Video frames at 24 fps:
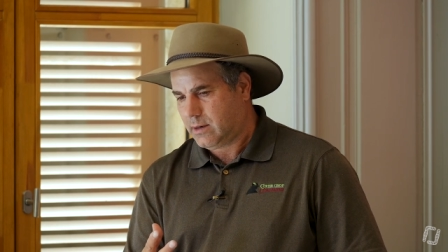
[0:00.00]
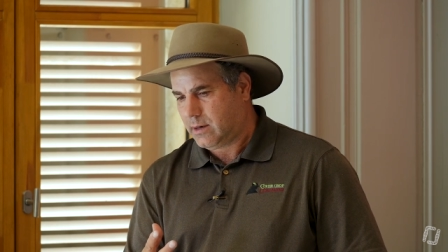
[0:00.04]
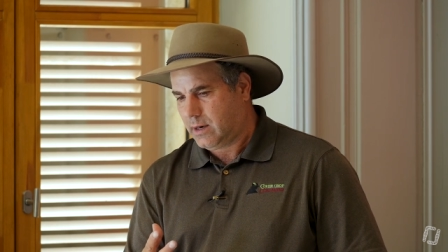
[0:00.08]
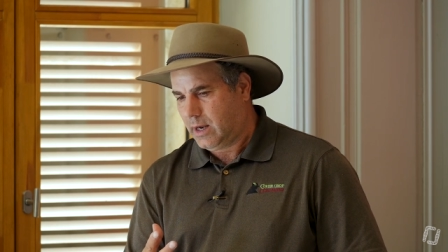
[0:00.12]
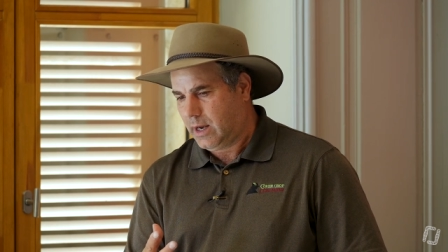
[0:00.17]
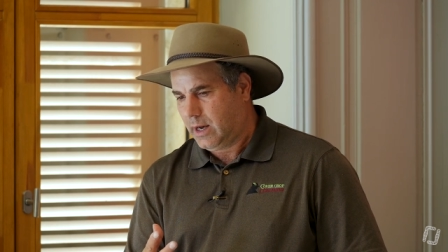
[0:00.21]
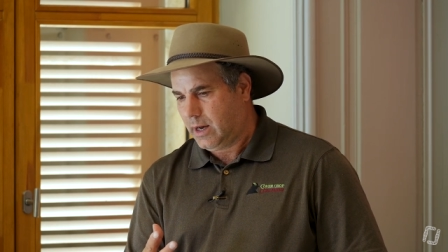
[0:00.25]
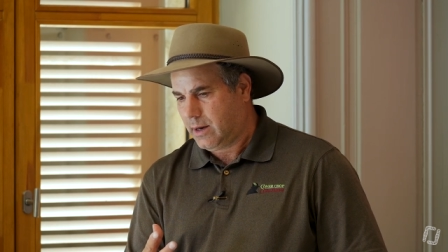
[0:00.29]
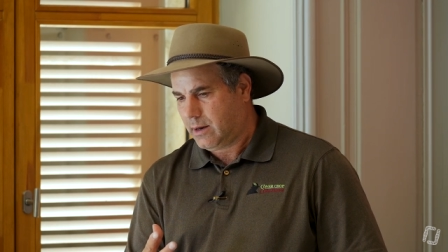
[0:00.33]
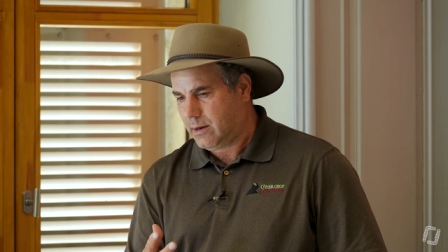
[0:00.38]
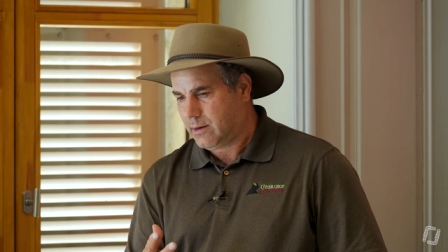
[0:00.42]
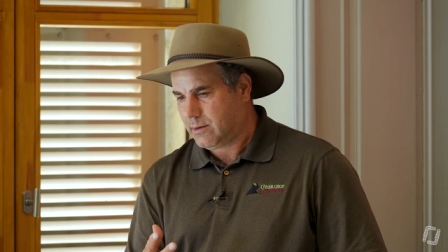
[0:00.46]

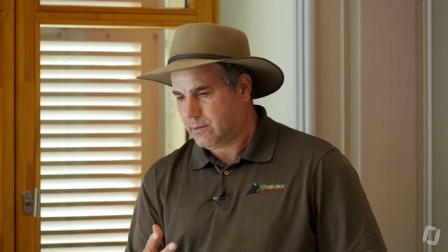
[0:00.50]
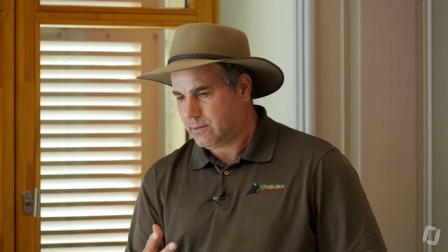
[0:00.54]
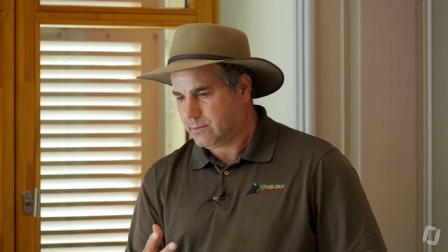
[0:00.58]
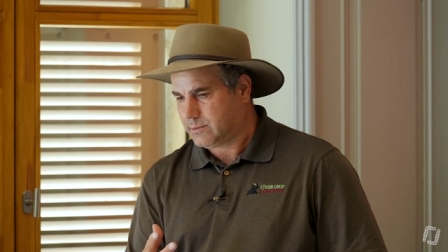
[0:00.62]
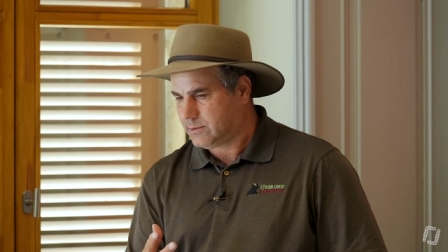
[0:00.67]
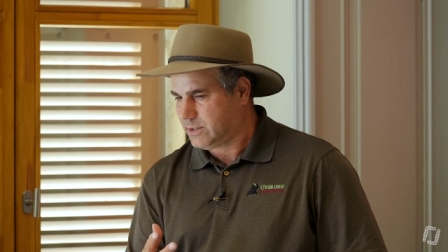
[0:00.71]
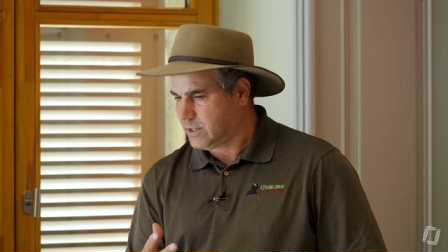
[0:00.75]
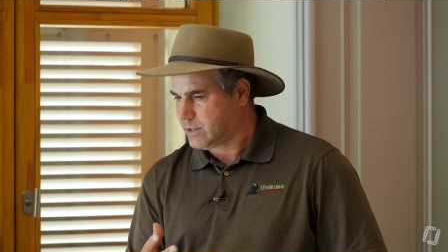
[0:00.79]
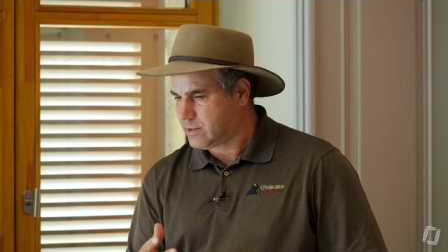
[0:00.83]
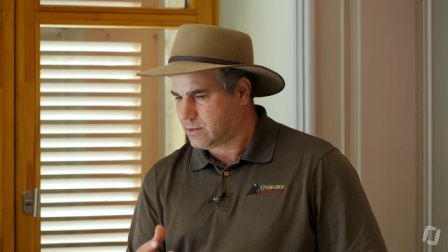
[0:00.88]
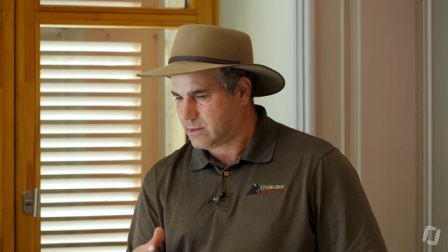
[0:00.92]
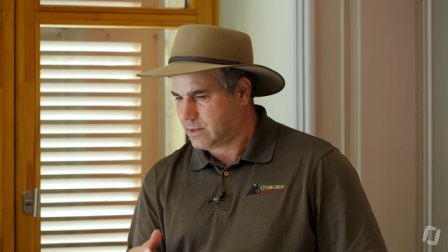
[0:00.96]
Uh,
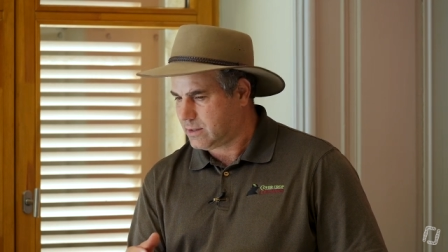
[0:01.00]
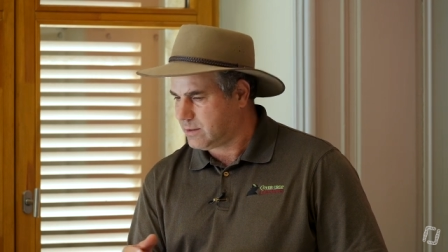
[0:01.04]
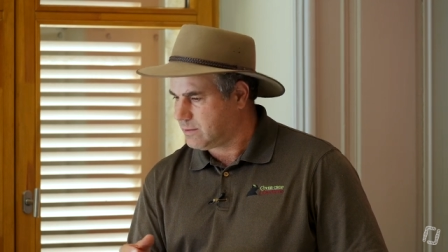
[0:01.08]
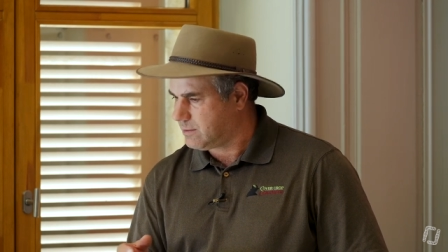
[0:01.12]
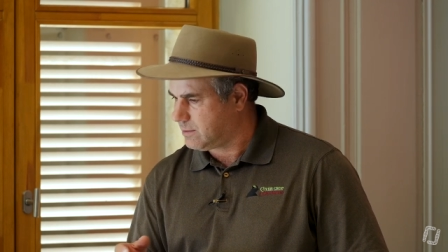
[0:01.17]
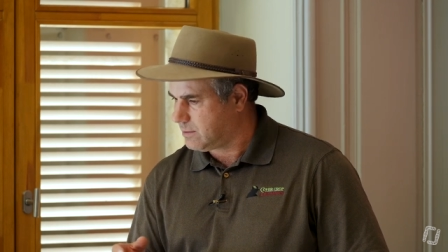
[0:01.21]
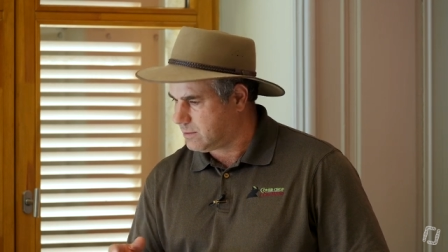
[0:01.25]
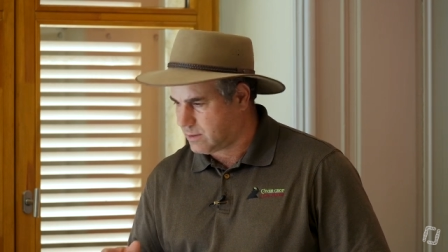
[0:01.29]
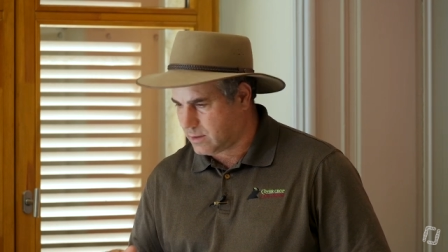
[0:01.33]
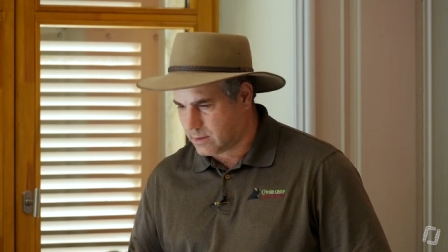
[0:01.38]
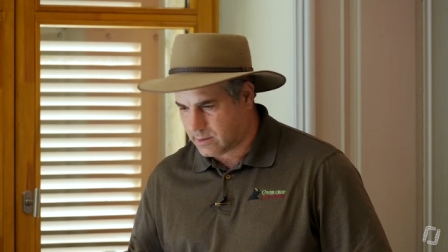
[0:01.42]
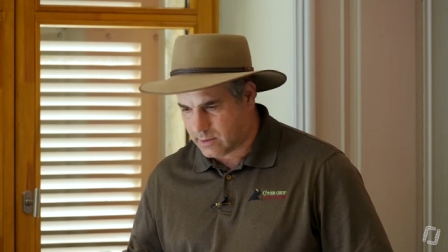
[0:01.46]
just
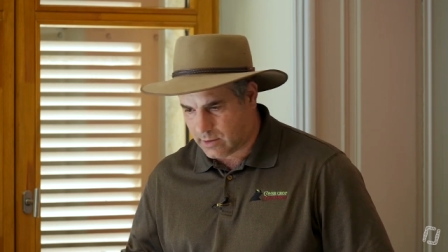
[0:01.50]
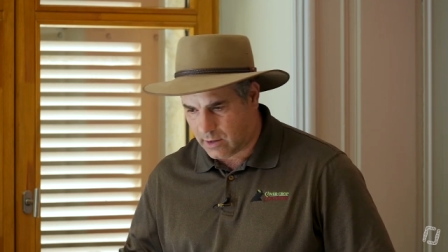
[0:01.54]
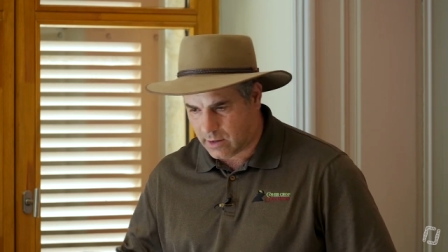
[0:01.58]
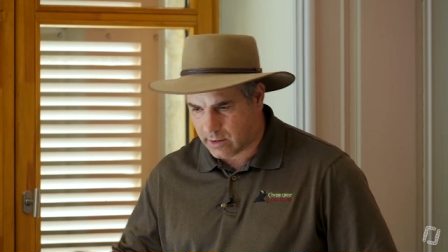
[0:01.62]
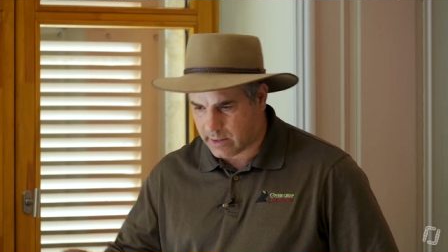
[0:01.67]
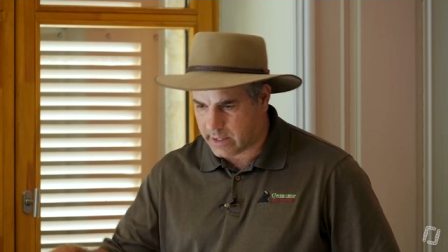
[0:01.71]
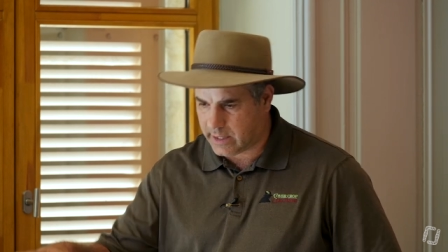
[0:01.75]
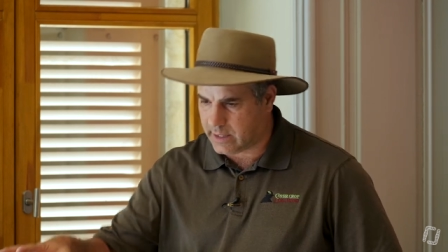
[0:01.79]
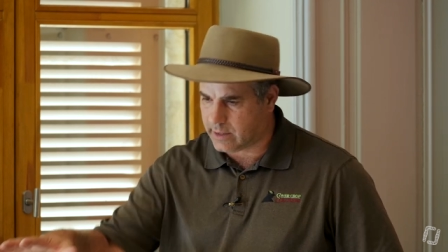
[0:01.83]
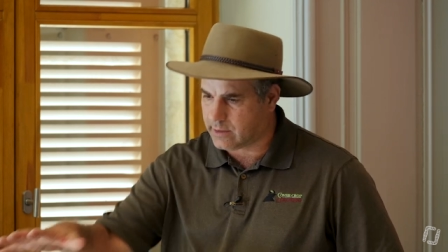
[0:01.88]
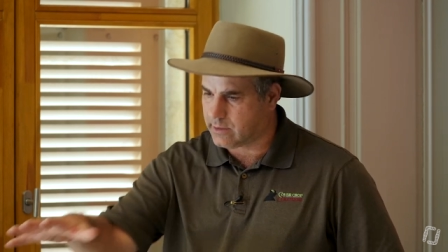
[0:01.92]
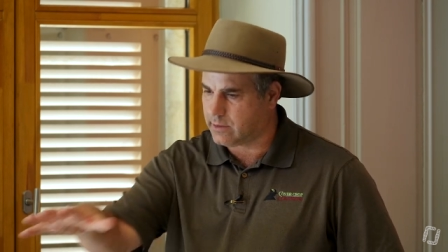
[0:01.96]
in the
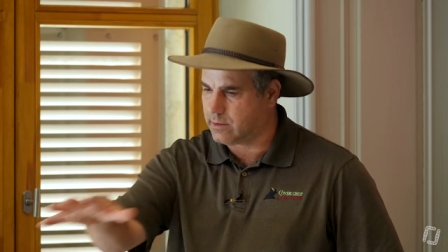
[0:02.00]
talking